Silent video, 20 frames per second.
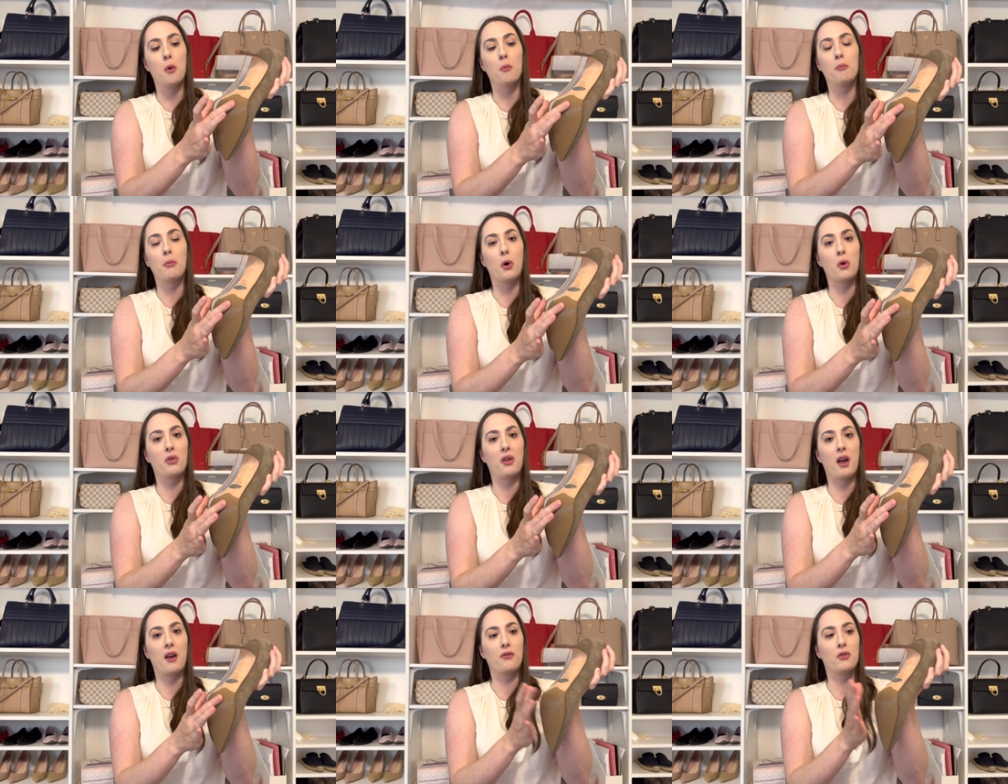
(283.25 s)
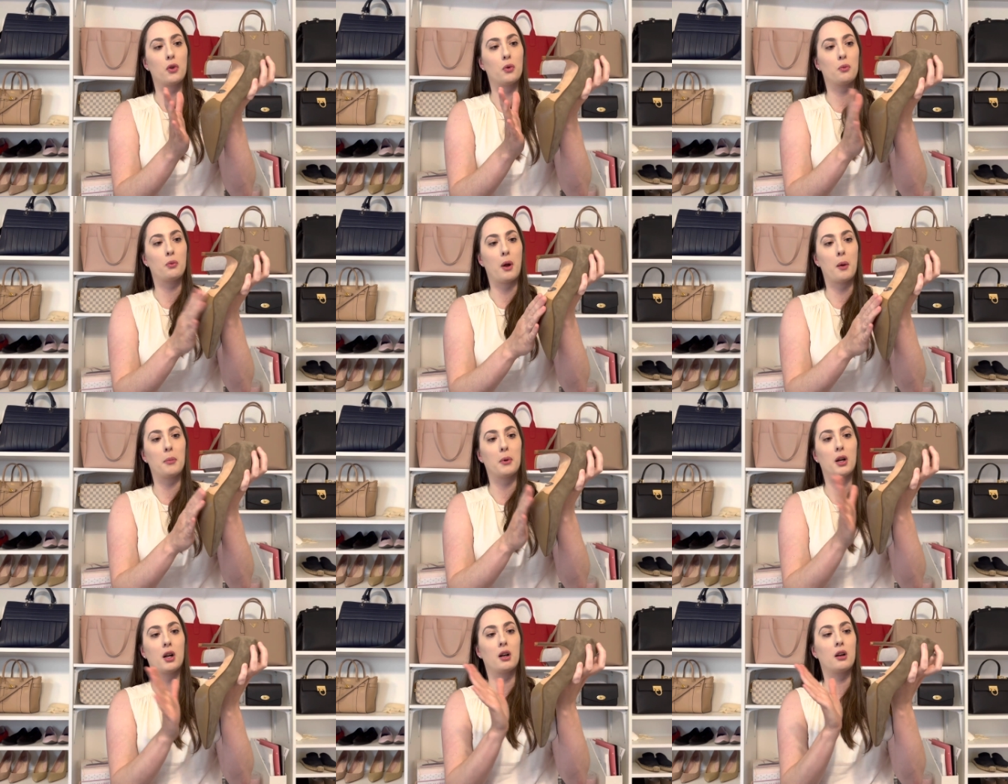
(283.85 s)
Both have the
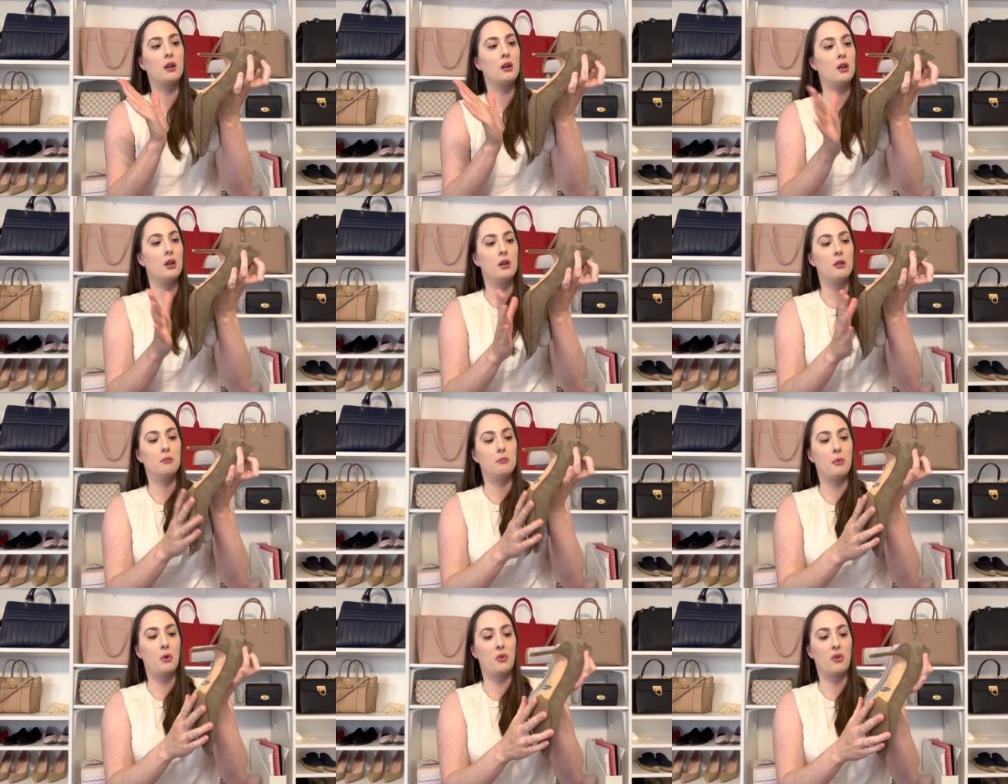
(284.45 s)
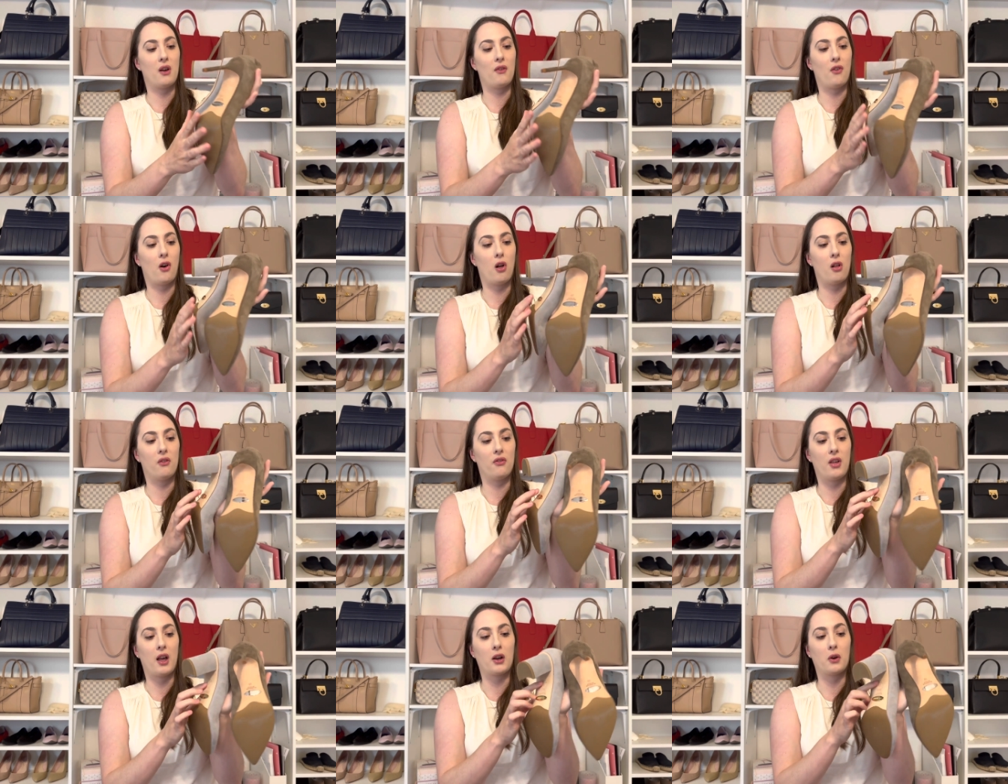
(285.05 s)
rubber, both have all
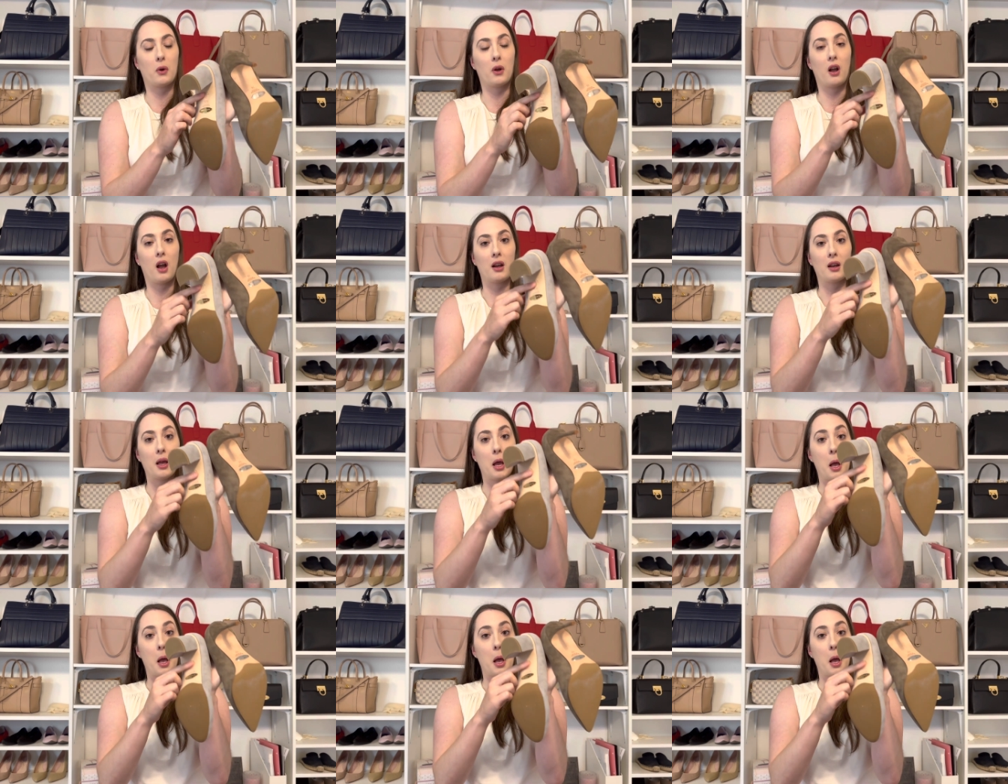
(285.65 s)
of that going on.